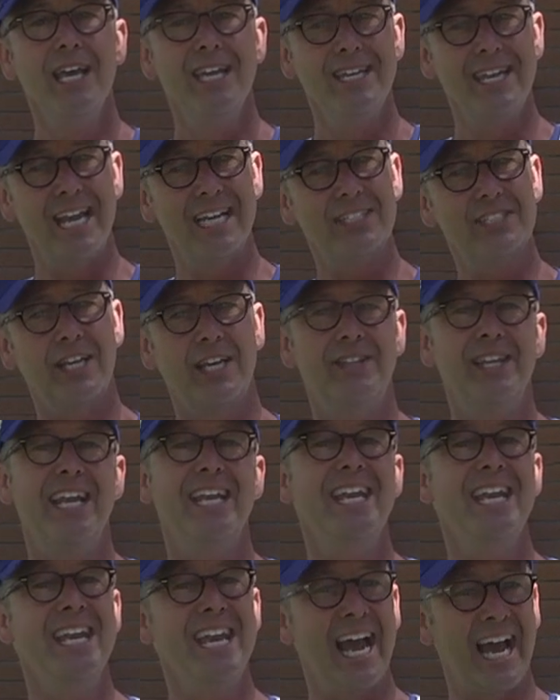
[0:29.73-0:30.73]
Next, on the
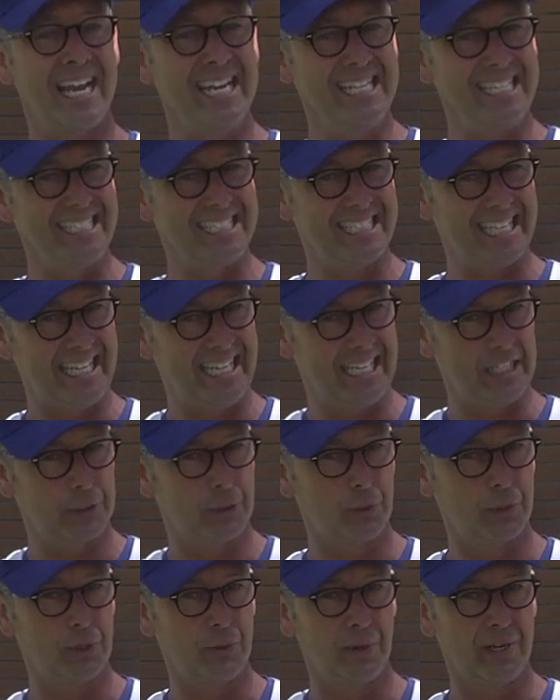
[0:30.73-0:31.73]

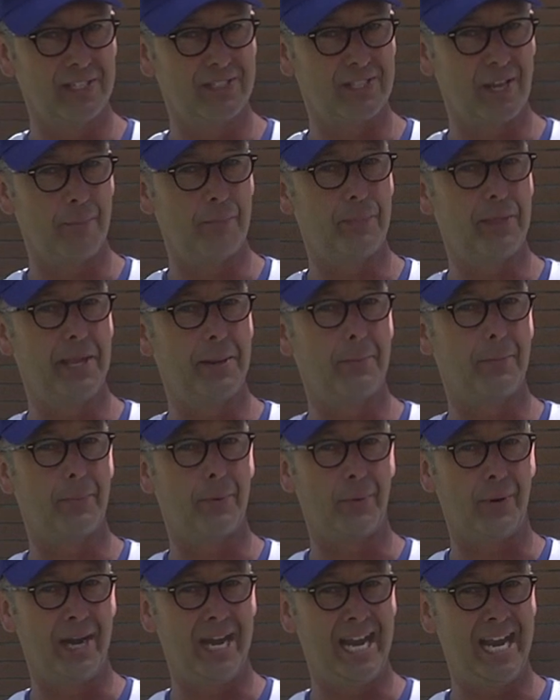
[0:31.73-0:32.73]
19th, we're doing something
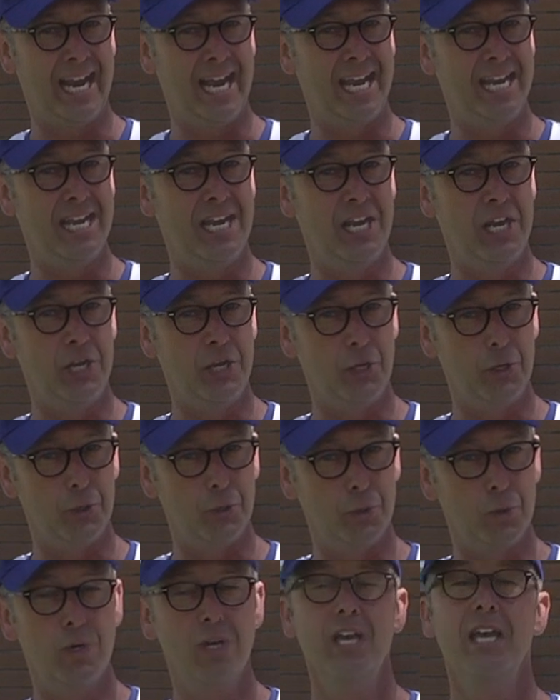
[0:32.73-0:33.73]
brand
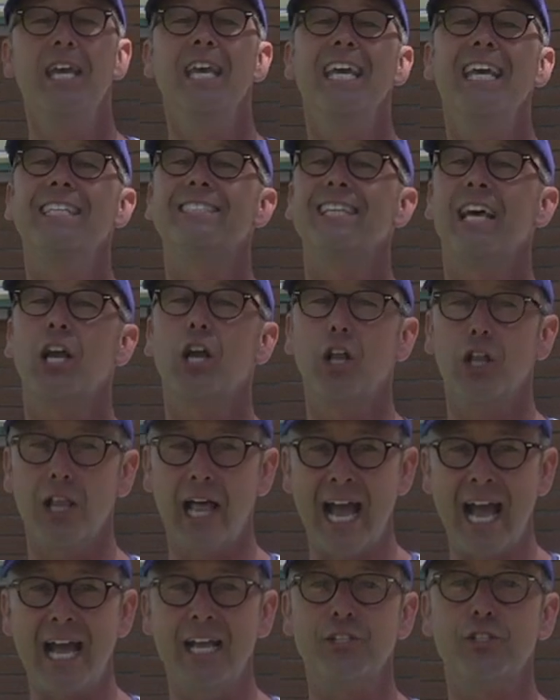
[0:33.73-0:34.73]
new. It's a
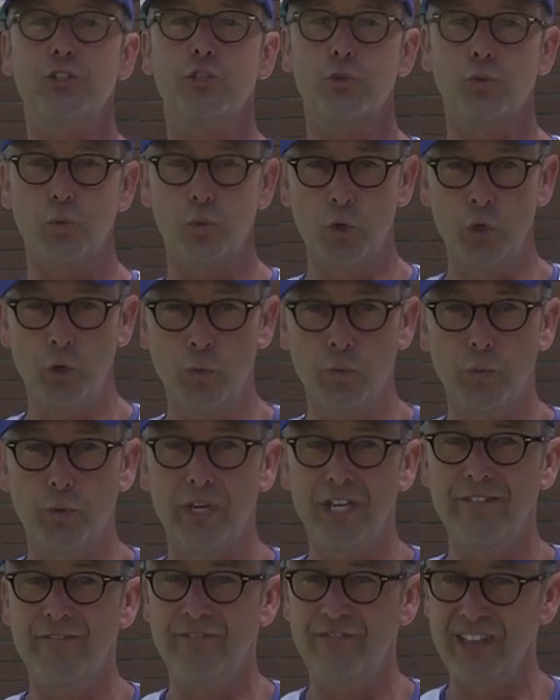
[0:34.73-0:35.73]
classroom
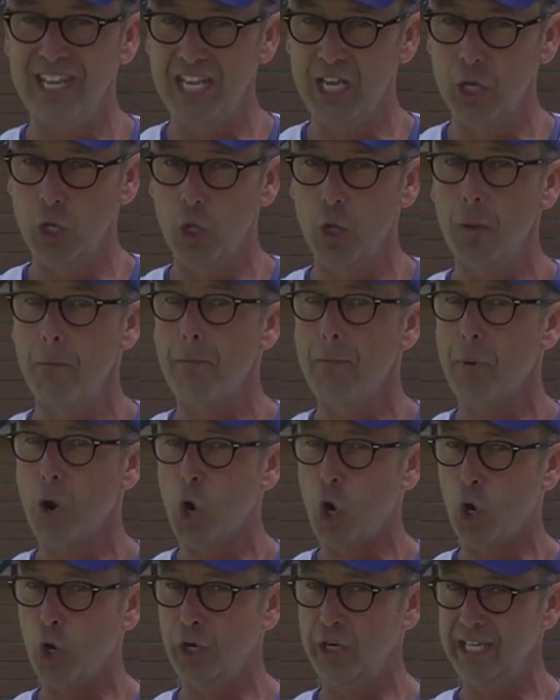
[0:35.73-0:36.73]
reveal
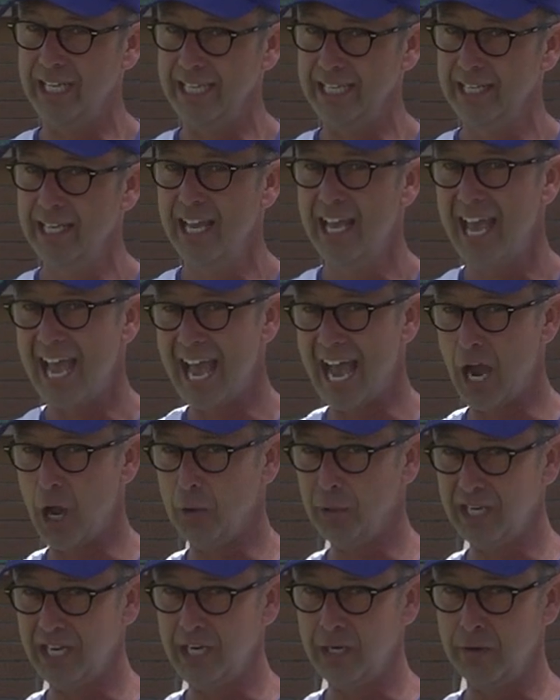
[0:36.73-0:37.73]
party.
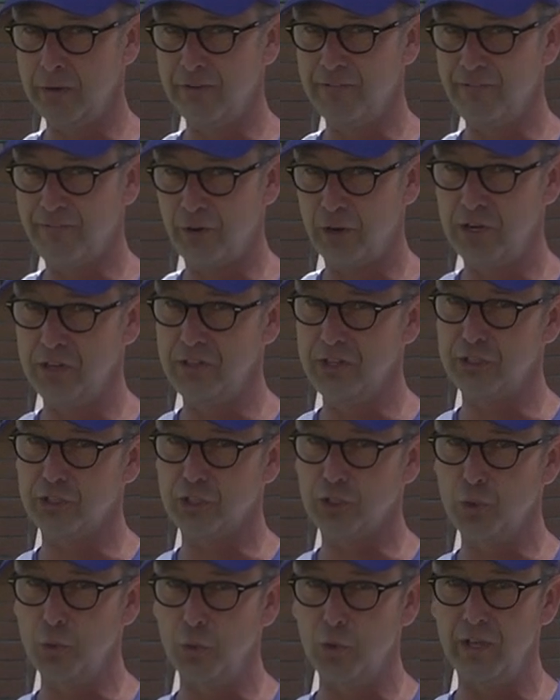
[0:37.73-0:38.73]
Out here in front of the
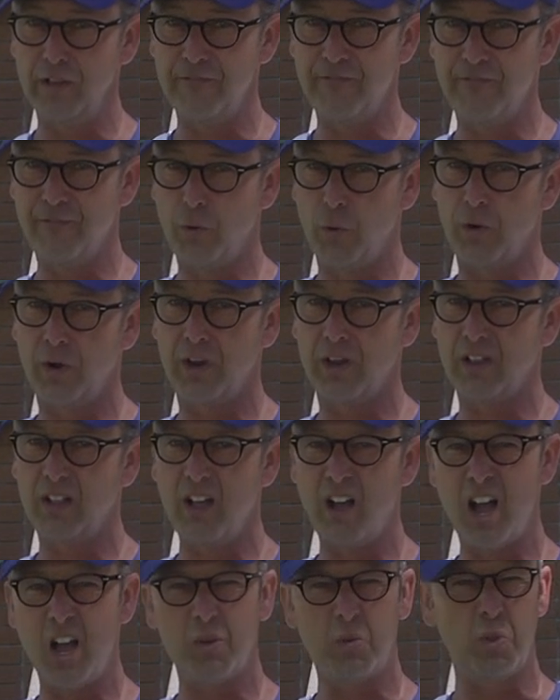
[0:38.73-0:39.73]
school at 4
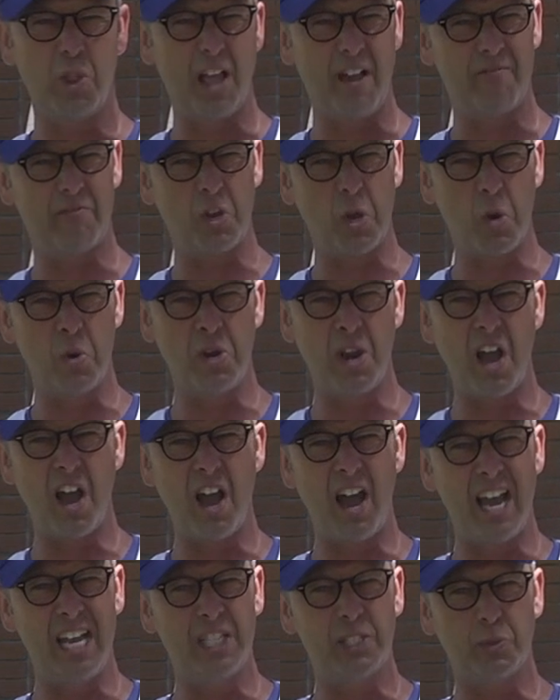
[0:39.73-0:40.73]
o'clock, we'll have Kona
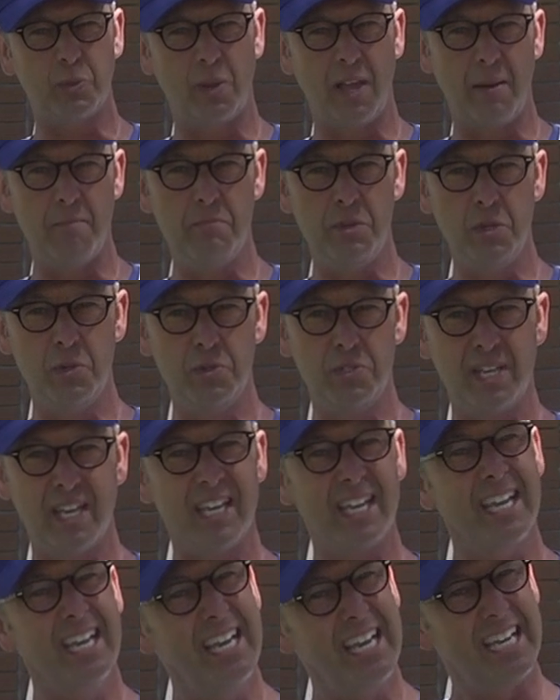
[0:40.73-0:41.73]
Ice, we'll have
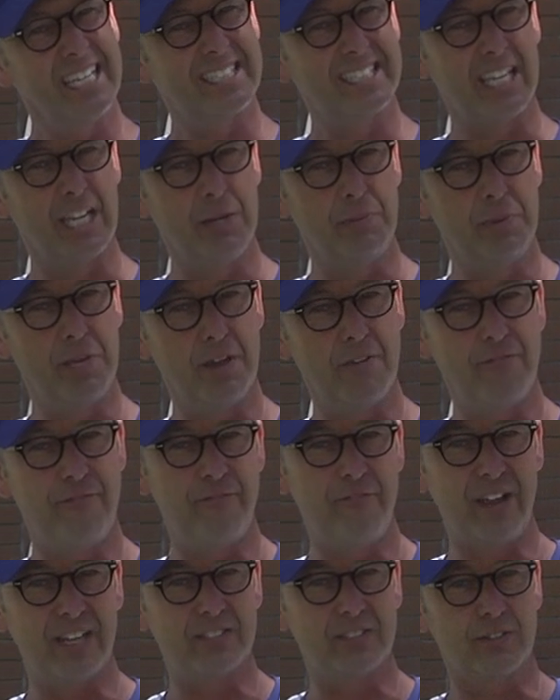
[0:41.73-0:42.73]
music. It's going to be a
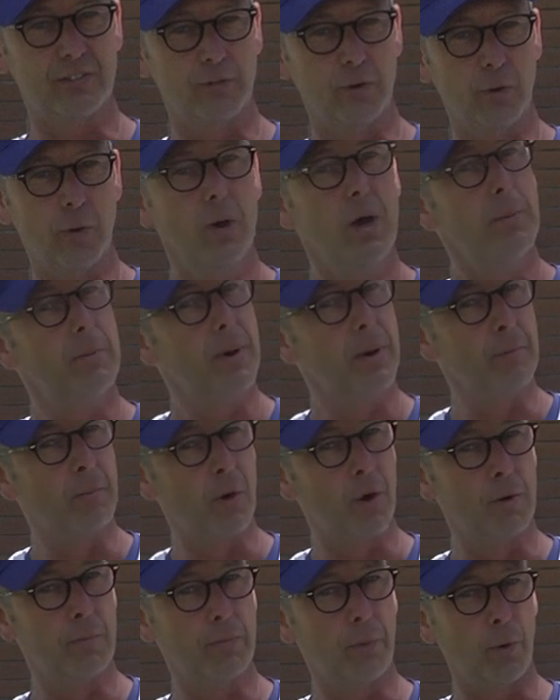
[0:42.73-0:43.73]
festival, but
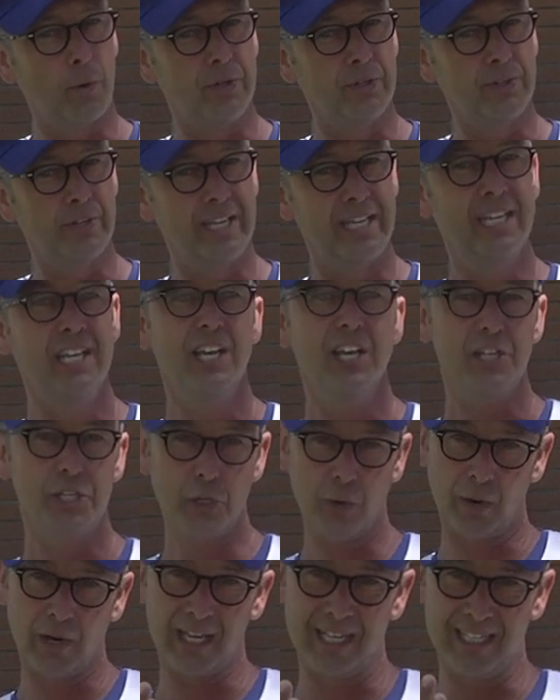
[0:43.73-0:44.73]
more importantly,
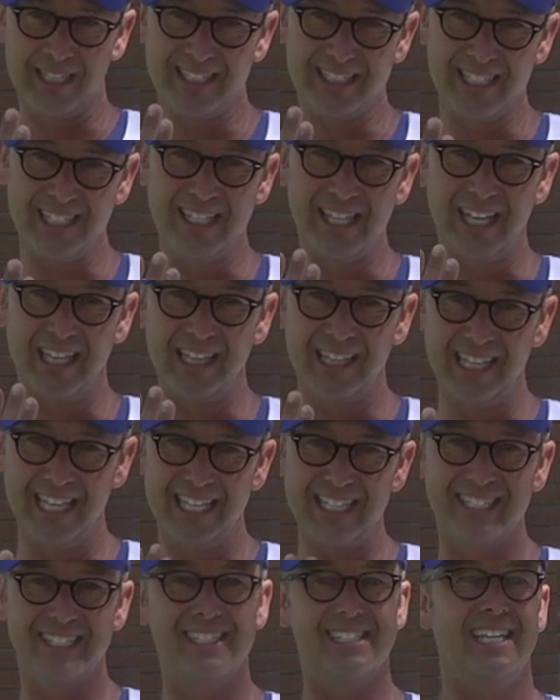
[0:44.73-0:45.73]
you're going to see the
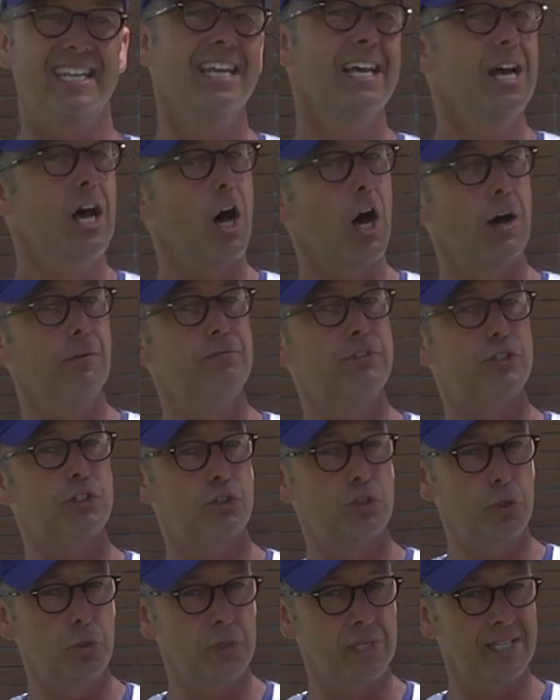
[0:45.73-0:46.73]
list of
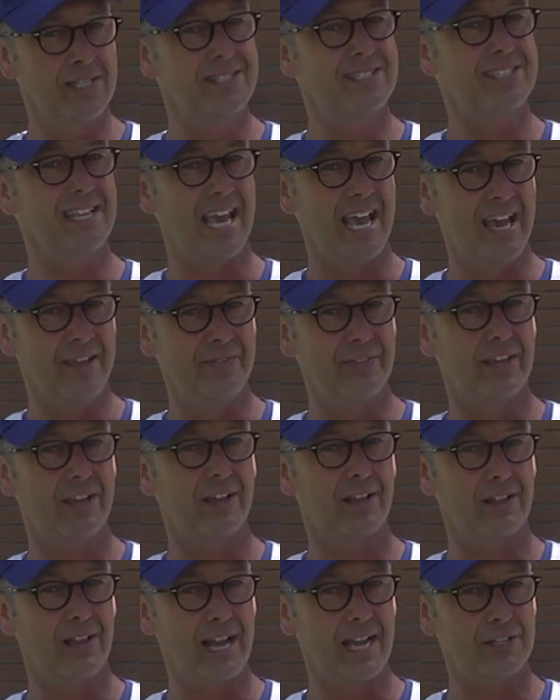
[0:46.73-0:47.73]
students and the
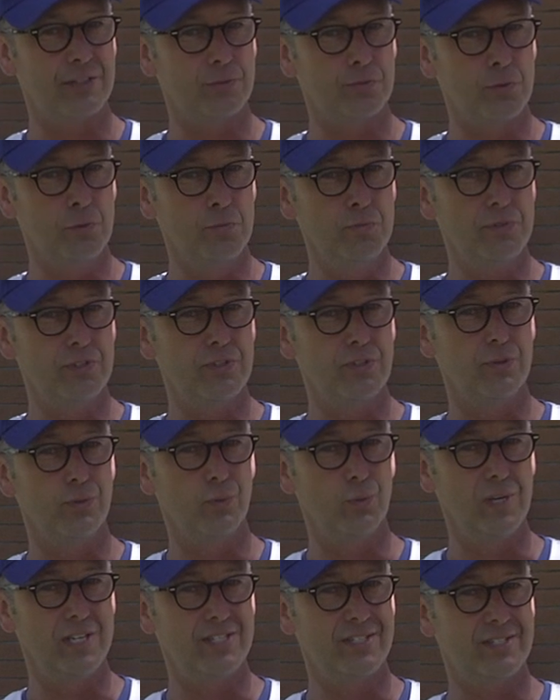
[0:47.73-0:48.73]
classrooms to
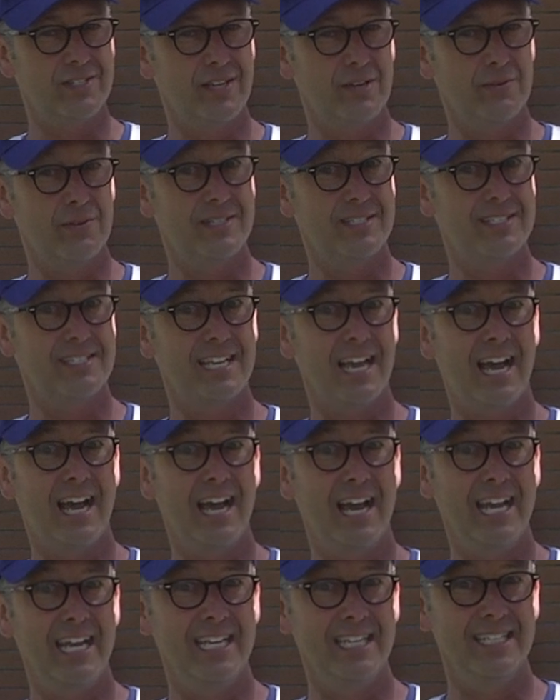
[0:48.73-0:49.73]
which they're
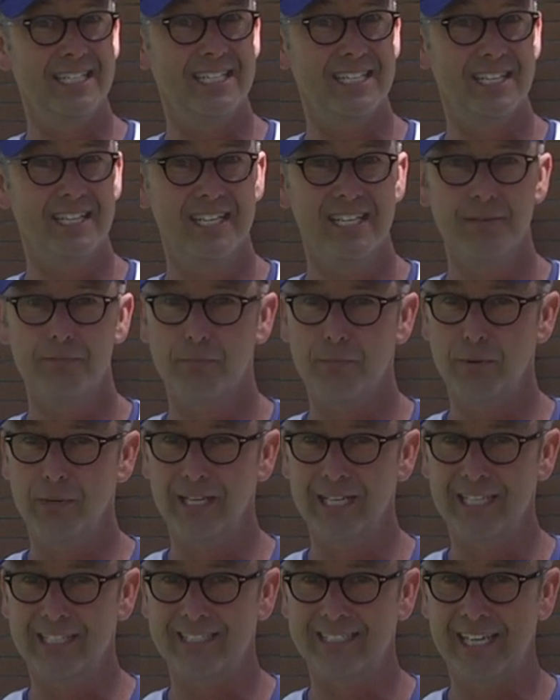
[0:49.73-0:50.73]
assigned.
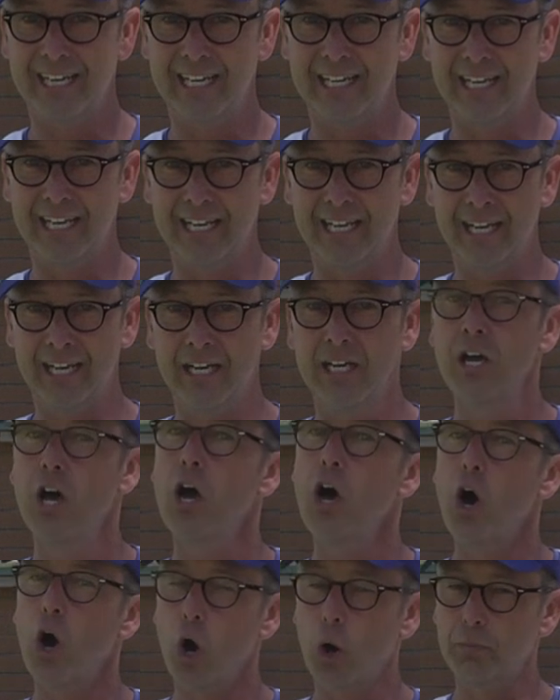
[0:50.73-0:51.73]
Pretty exciting, huh?
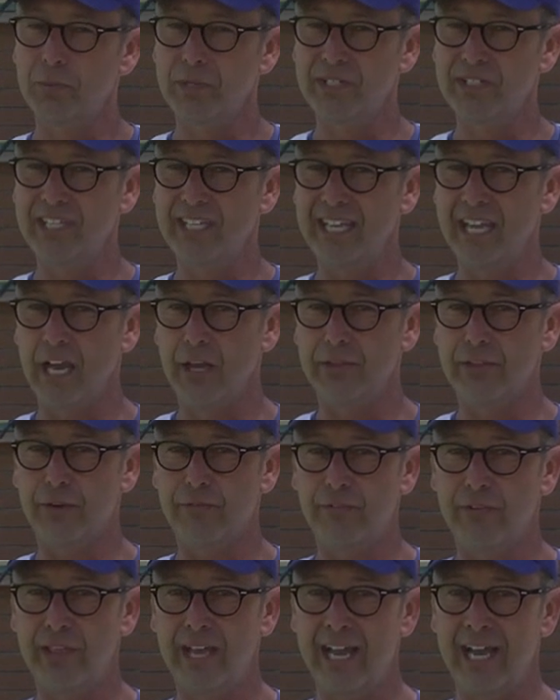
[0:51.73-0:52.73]
Hope to see you out there
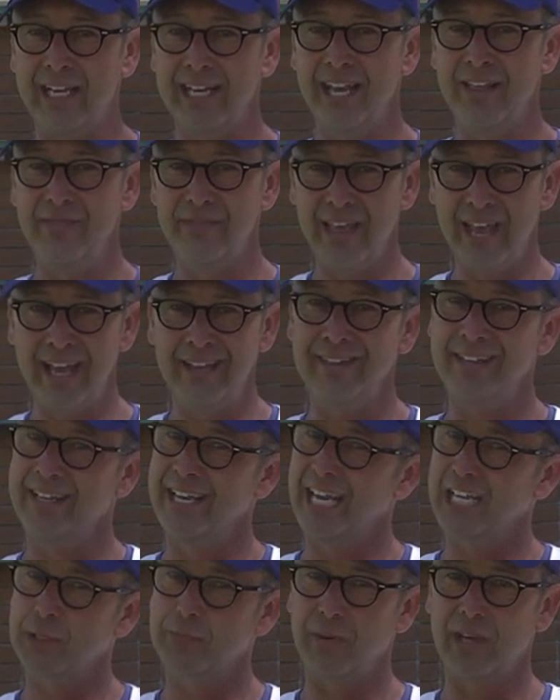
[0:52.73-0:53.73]
for that. And then the
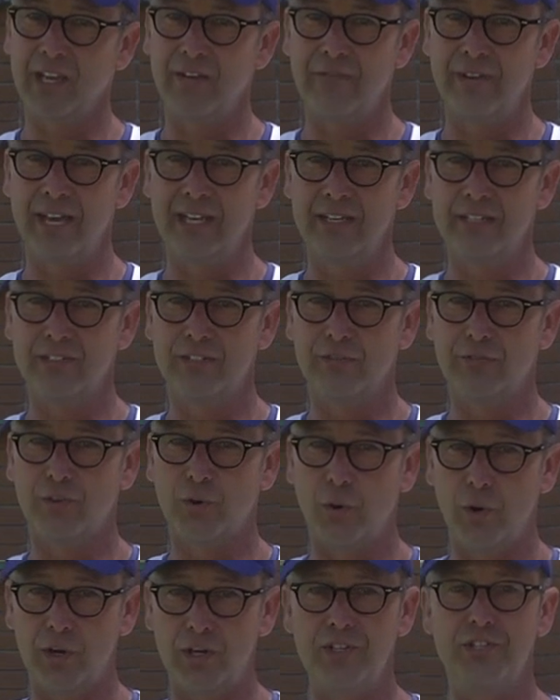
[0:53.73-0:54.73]
next big event is, of
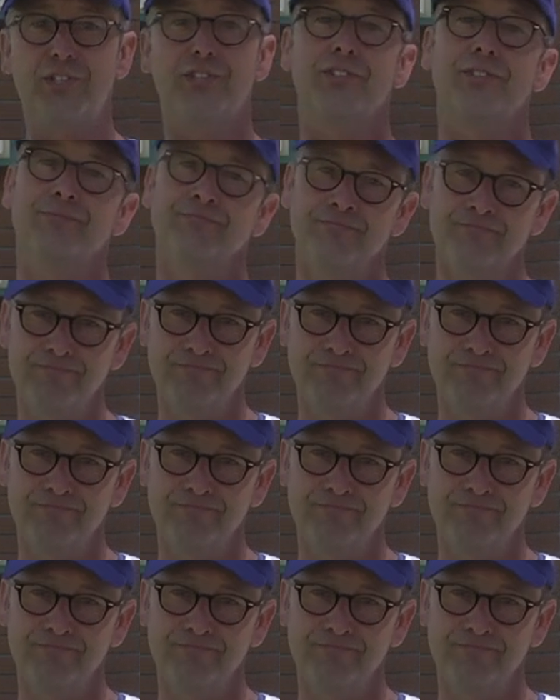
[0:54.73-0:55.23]
course,